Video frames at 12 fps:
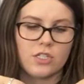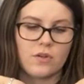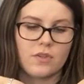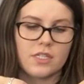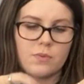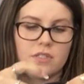
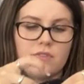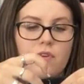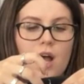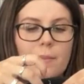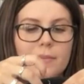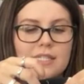this was
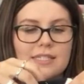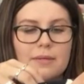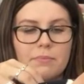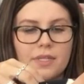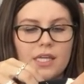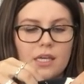from
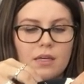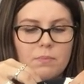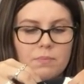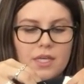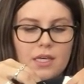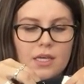Simply
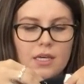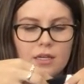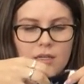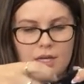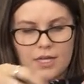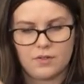B.
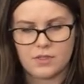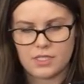I don't see a